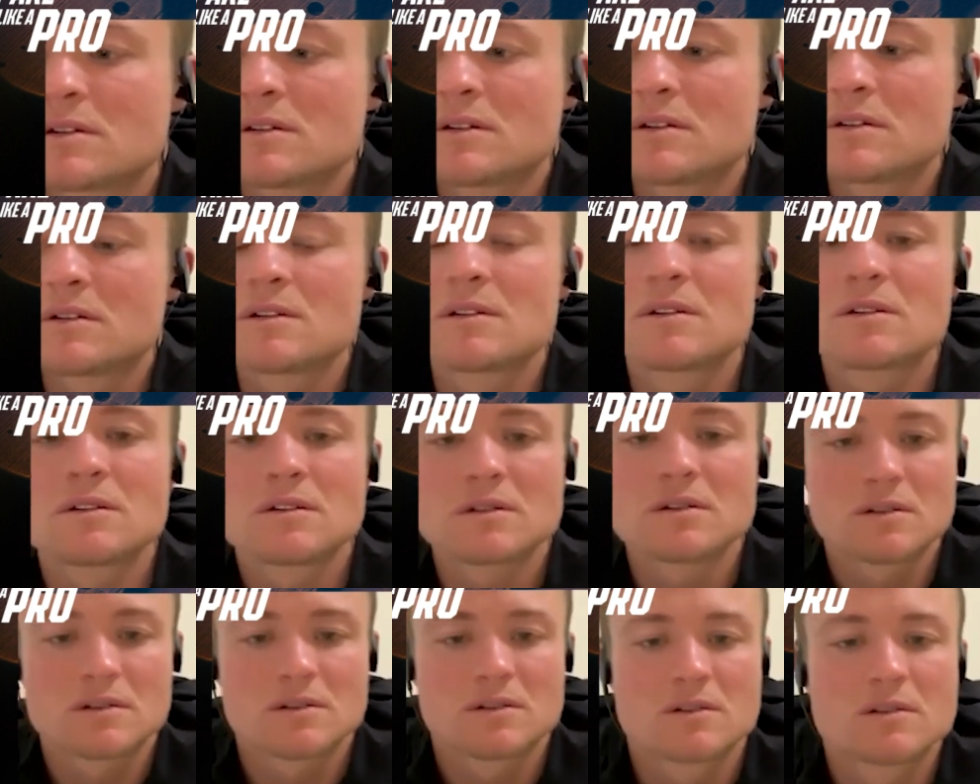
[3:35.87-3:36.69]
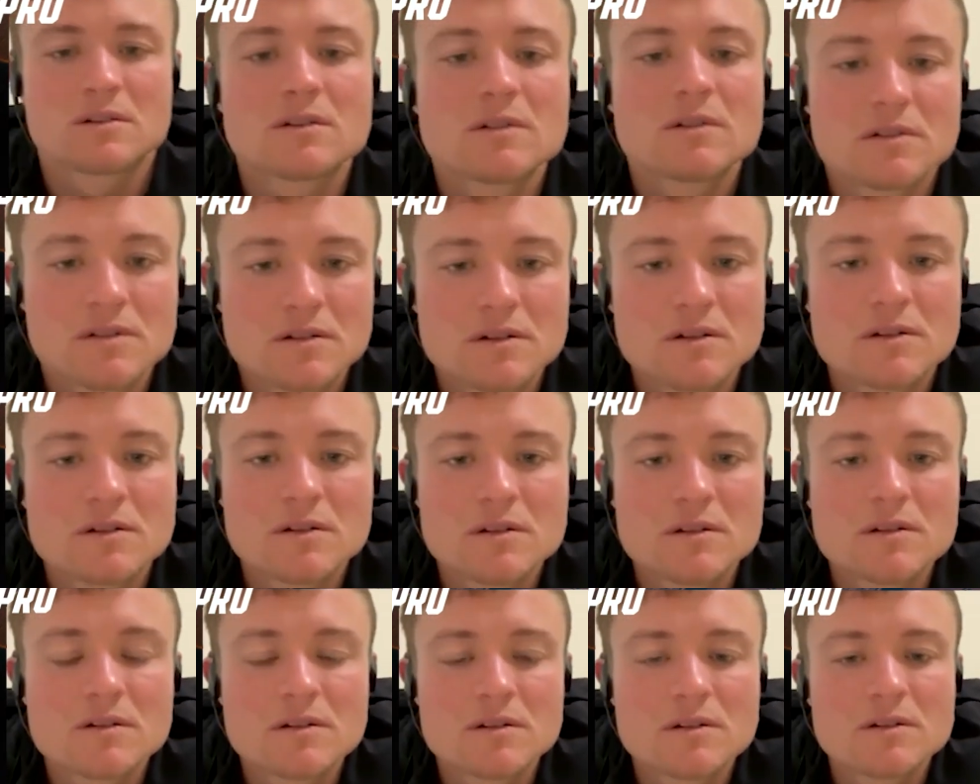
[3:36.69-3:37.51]

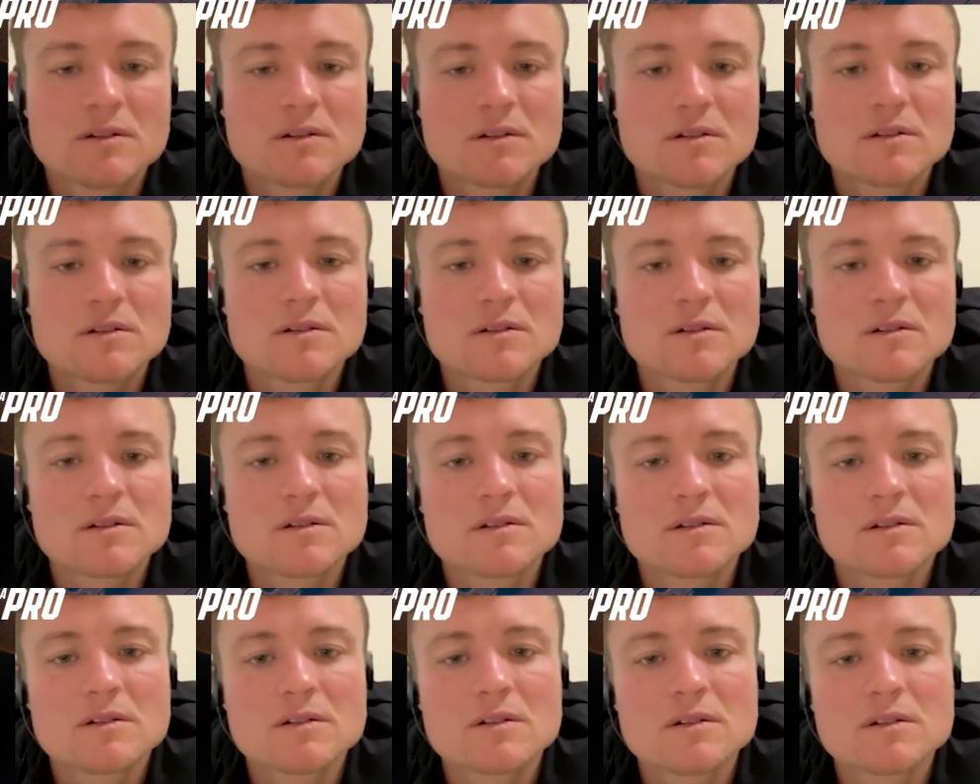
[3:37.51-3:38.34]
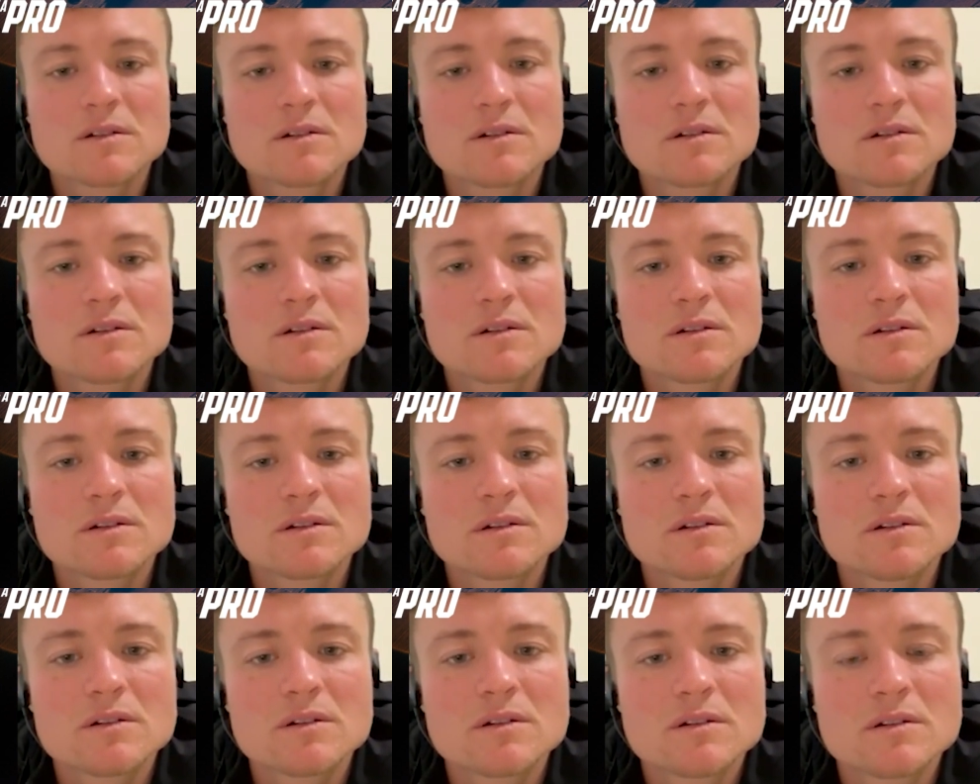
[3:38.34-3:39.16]

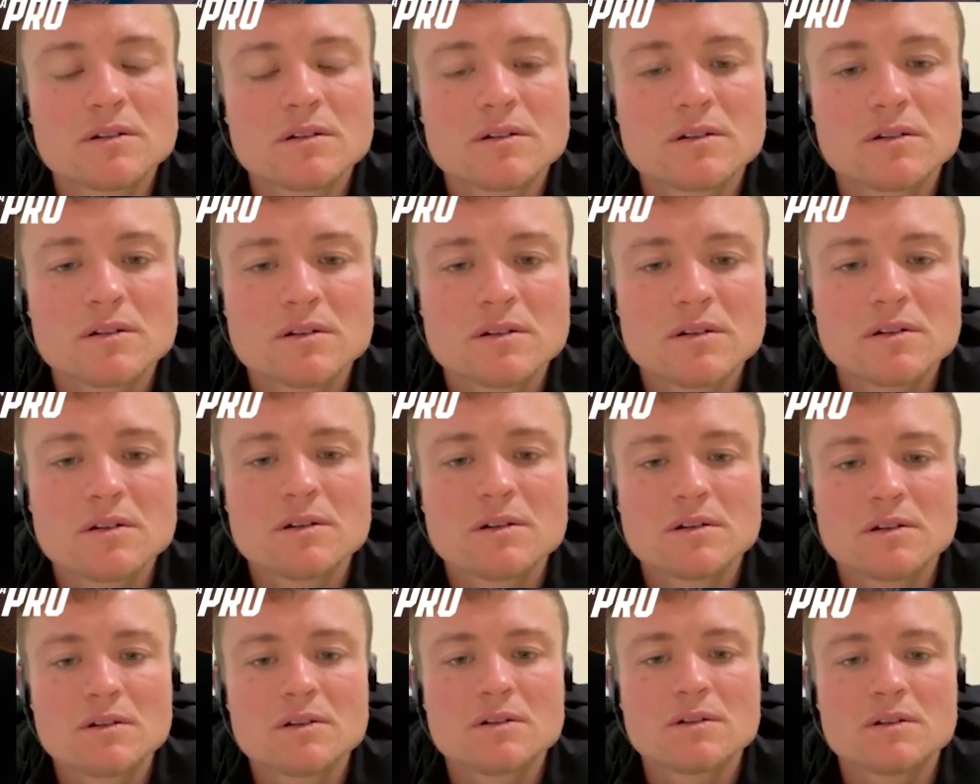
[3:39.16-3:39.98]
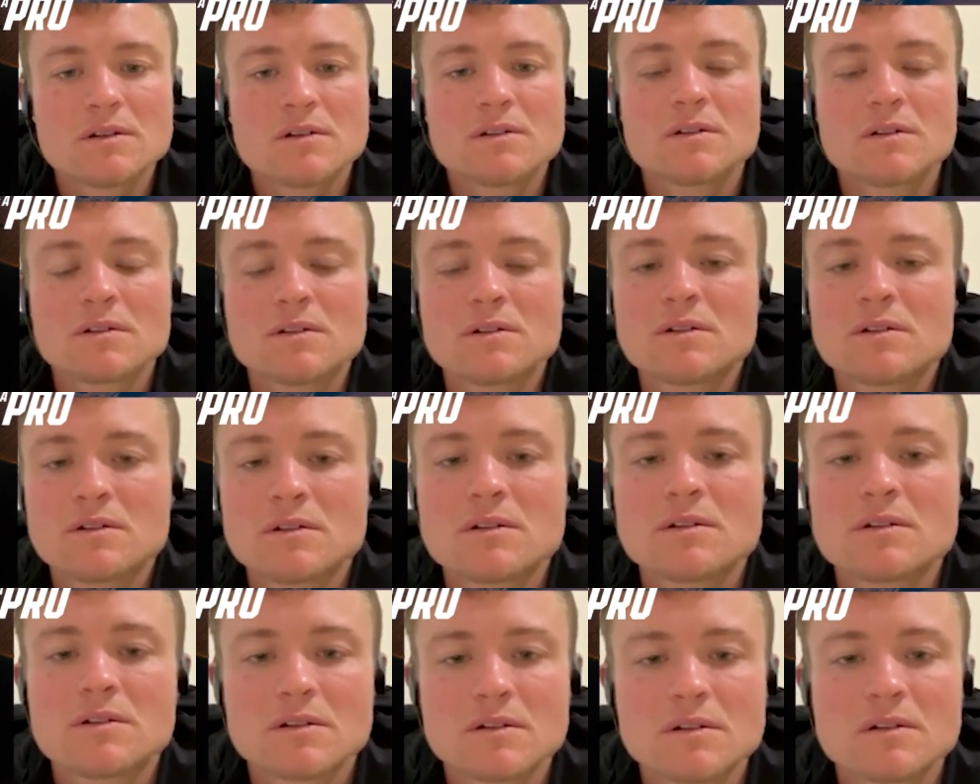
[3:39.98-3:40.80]

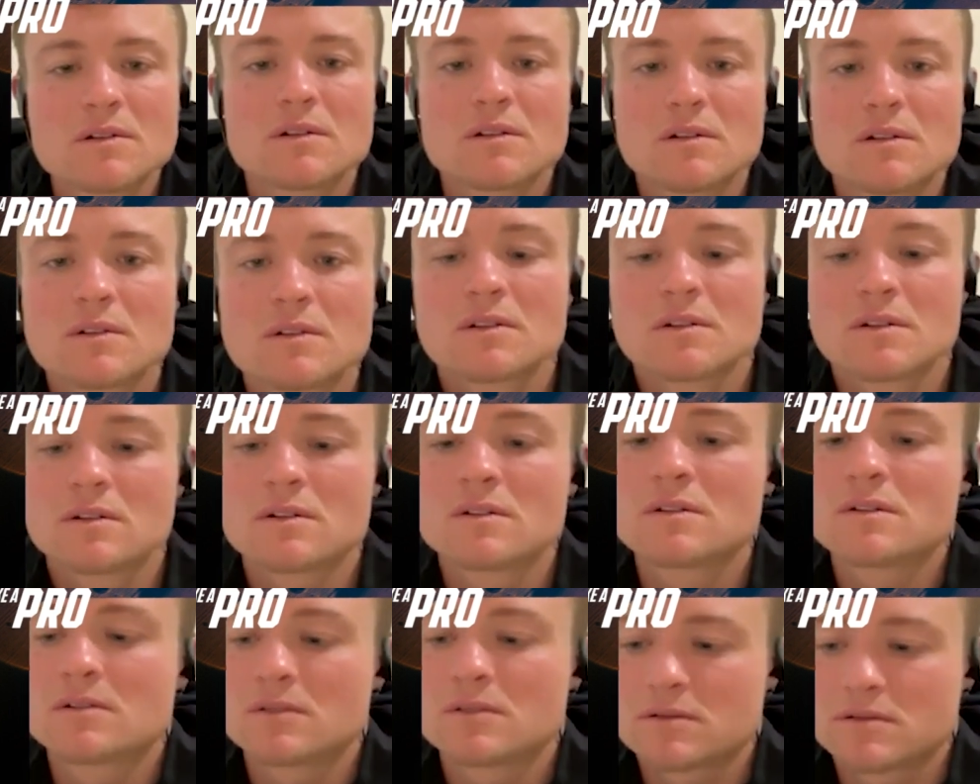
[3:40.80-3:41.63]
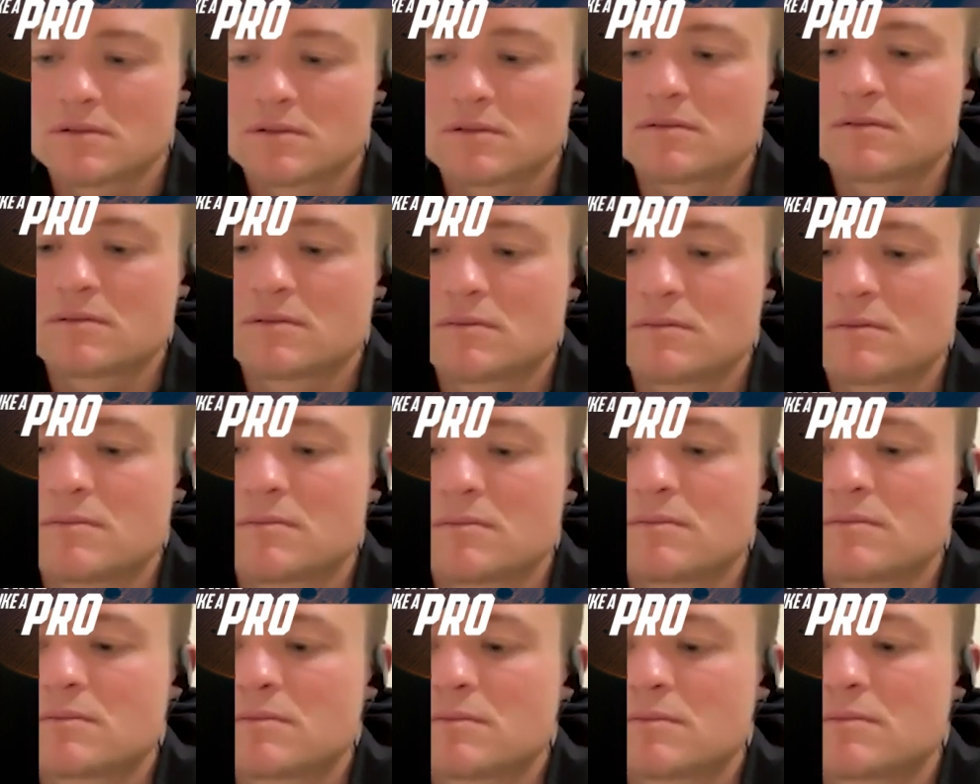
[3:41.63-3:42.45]

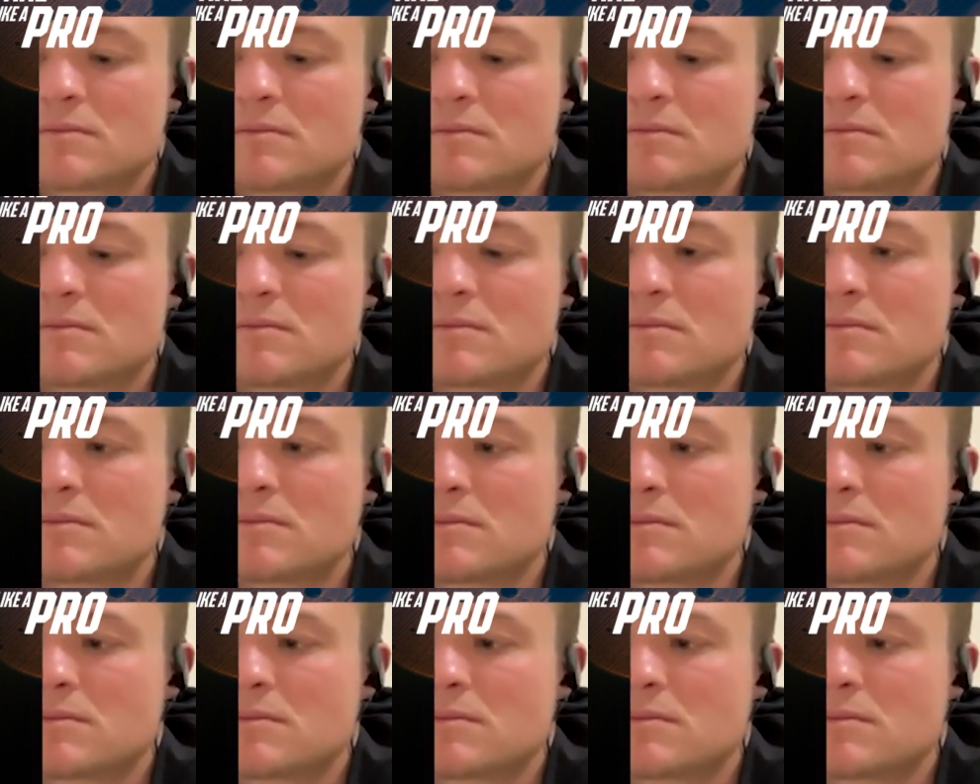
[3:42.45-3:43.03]
(not speaking)